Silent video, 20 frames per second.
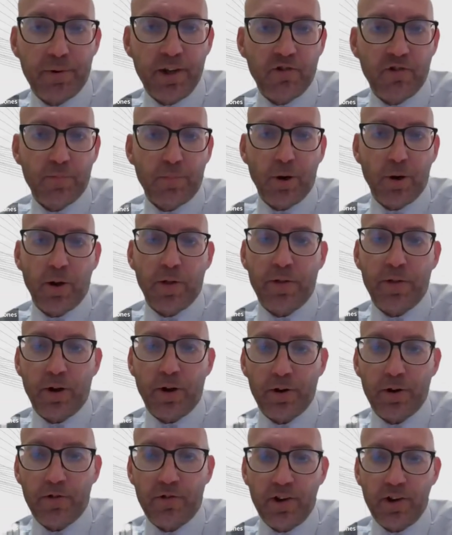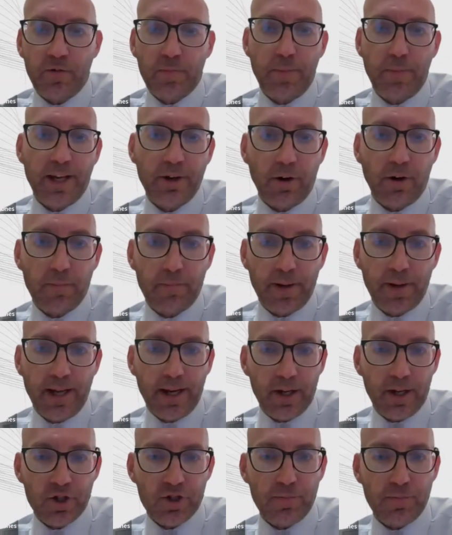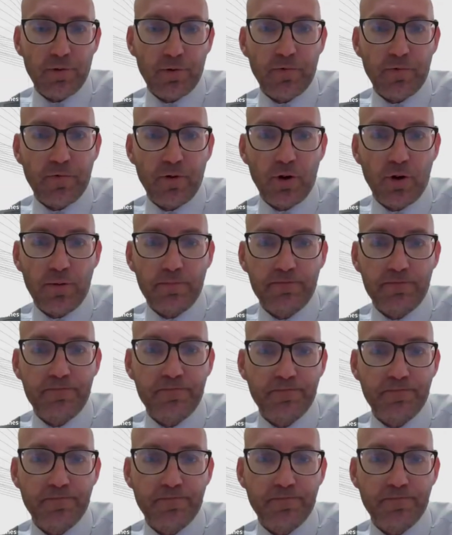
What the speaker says: principal authorities may not be eligible for.